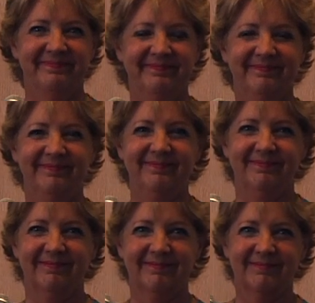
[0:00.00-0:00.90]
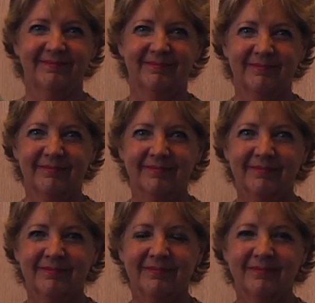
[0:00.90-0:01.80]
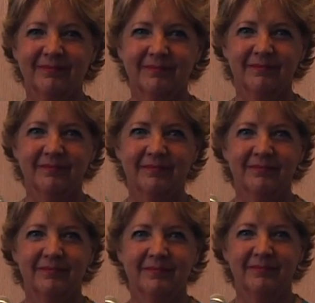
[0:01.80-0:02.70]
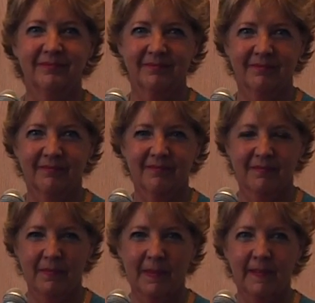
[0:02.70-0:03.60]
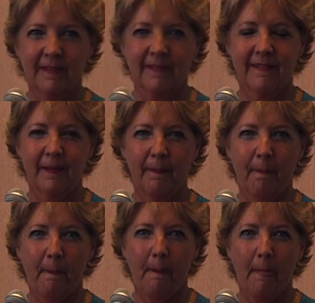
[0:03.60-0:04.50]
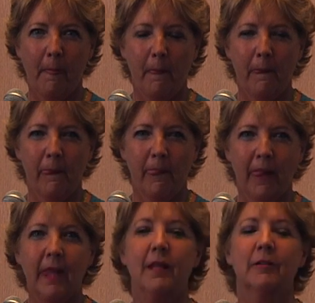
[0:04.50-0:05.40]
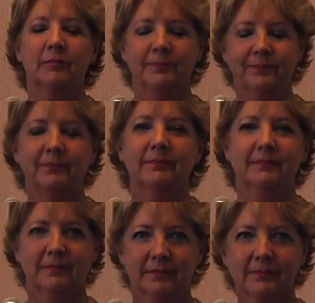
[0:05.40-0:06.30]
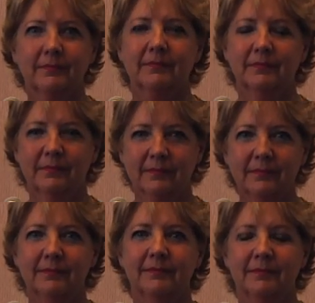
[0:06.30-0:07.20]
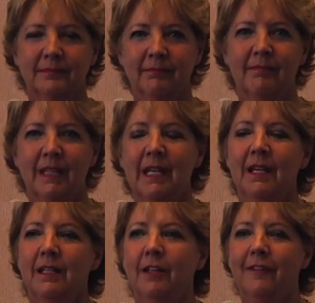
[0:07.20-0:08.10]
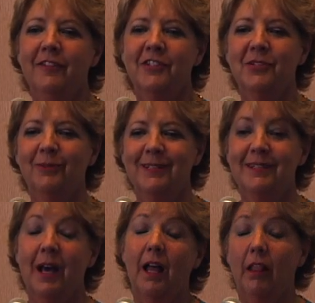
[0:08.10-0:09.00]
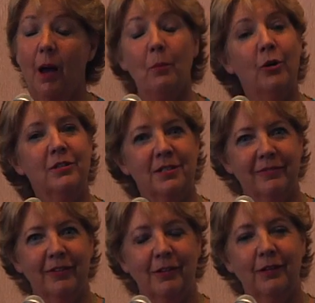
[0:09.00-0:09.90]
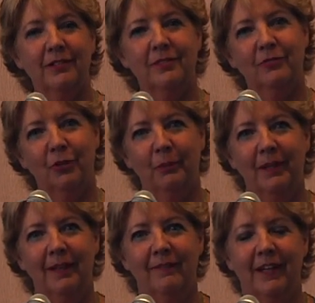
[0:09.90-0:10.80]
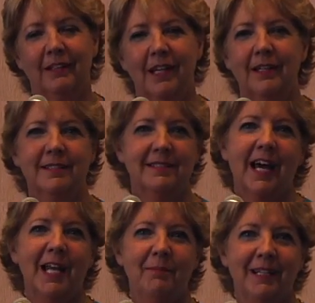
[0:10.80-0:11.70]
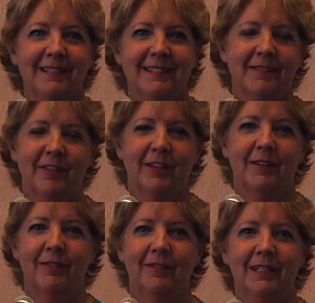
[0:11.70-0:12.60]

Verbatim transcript: how does your writing process look different when you're writing a nonfiction book like Spoken For versus one of the fiction books? Nonfiction was a lot more difficult for me. It felt like assignments of the